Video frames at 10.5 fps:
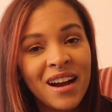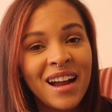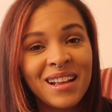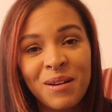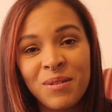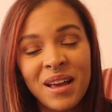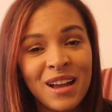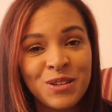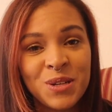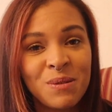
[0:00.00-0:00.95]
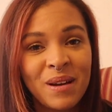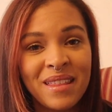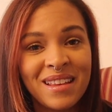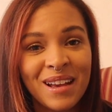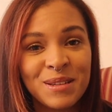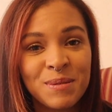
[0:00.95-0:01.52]
and I will catch you in the
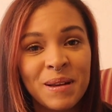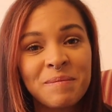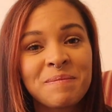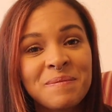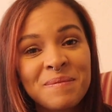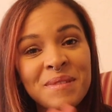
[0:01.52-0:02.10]
next one.